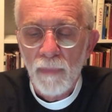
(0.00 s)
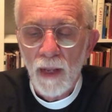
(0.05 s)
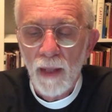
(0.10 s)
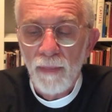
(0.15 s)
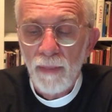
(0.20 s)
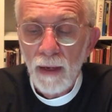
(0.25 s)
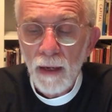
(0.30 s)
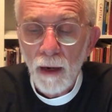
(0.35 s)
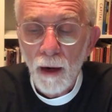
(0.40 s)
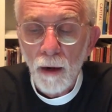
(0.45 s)

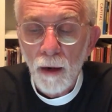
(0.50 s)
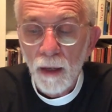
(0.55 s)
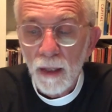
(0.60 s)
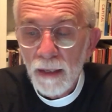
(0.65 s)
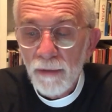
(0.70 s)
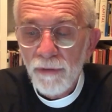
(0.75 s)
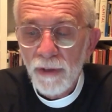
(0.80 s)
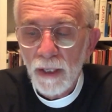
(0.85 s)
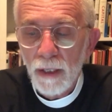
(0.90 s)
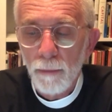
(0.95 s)
They are
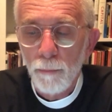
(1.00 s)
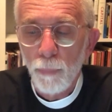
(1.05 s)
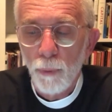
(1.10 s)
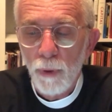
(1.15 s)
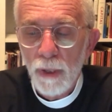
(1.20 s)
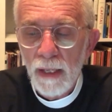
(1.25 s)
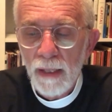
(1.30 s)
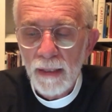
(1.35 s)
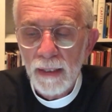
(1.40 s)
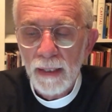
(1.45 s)
living,
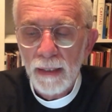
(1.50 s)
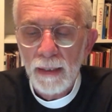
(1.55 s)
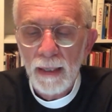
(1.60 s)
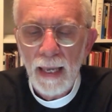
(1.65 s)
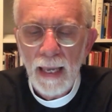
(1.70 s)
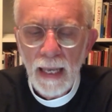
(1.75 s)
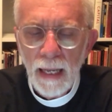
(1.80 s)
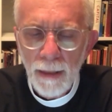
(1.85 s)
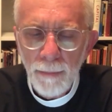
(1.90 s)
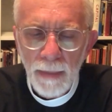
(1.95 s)
breathing,
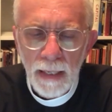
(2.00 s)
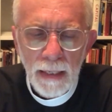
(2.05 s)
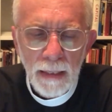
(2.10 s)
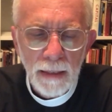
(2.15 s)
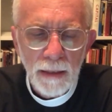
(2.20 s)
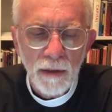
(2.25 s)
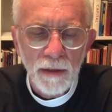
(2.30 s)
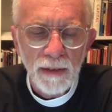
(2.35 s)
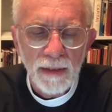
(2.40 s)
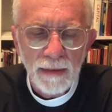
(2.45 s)

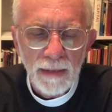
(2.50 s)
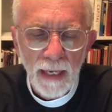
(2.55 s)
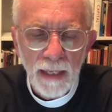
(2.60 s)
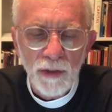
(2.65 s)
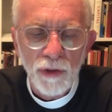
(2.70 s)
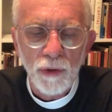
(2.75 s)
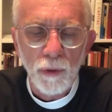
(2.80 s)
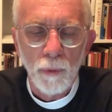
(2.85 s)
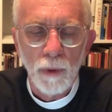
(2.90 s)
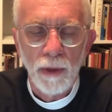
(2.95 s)
animated
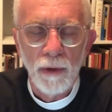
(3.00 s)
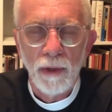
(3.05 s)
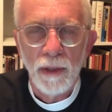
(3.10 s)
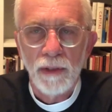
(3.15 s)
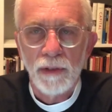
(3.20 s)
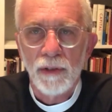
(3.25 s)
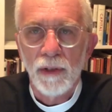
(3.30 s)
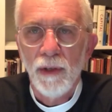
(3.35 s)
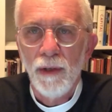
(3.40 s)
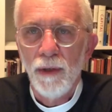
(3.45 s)

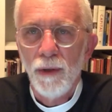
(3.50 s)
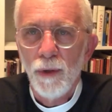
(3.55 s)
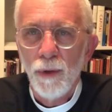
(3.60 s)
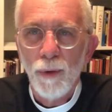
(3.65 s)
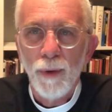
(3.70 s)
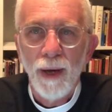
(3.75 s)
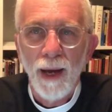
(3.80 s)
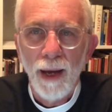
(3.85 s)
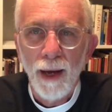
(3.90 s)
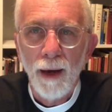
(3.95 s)
sanctuaries
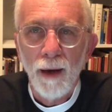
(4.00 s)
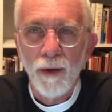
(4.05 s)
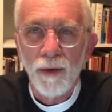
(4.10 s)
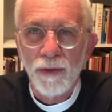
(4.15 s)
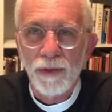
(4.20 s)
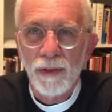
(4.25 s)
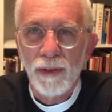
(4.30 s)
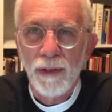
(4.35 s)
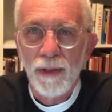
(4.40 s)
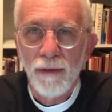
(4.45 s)
who
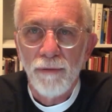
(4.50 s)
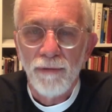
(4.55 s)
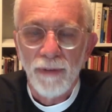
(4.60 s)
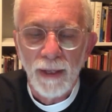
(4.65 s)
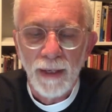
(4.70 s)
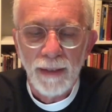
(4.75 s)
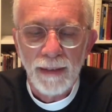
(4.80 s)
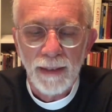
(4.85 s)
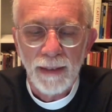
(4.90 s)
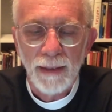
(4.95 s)
house
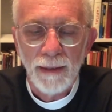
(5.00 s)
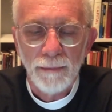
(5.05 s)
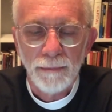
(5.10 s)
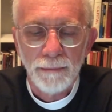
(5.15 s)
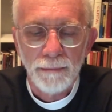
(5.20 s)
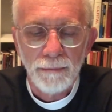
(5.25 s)
divinity."